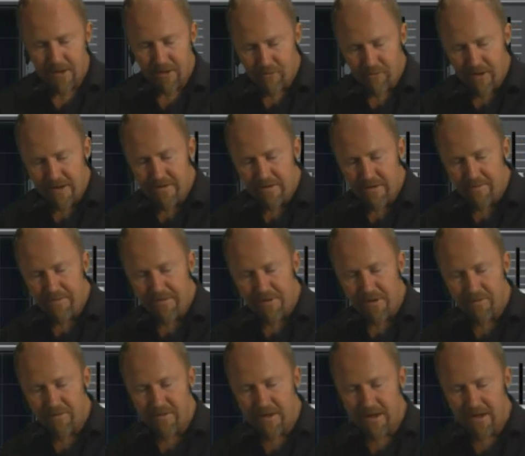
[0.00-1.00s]
run them
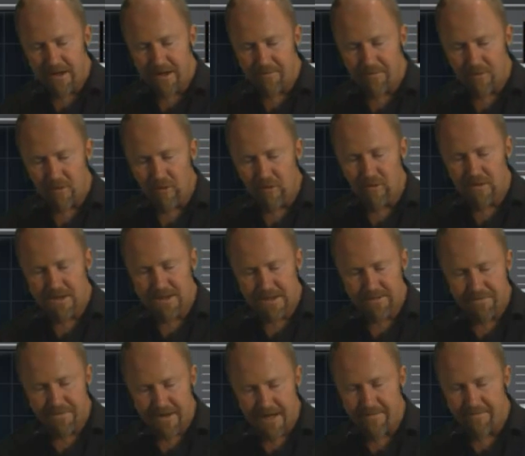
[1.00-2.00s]
through all the
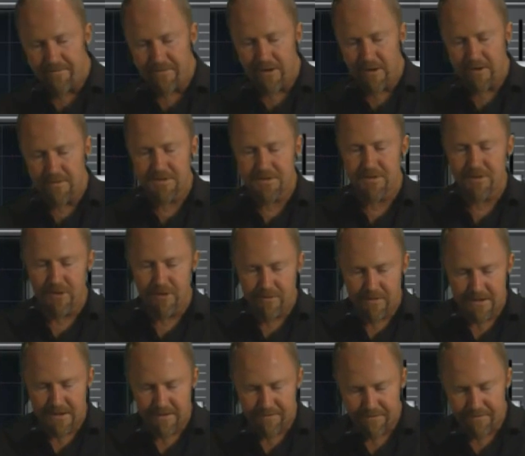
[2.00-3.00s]
different envelopes, through
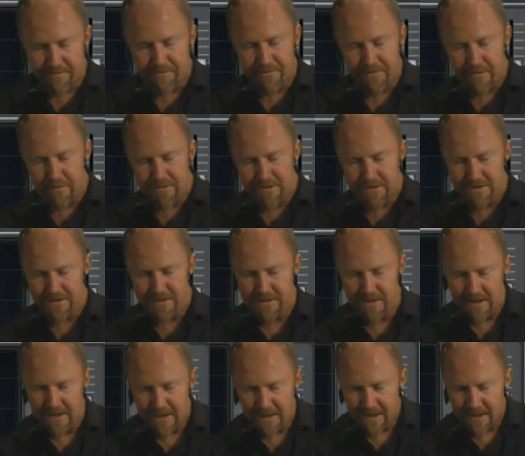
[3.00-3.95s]
the different filters,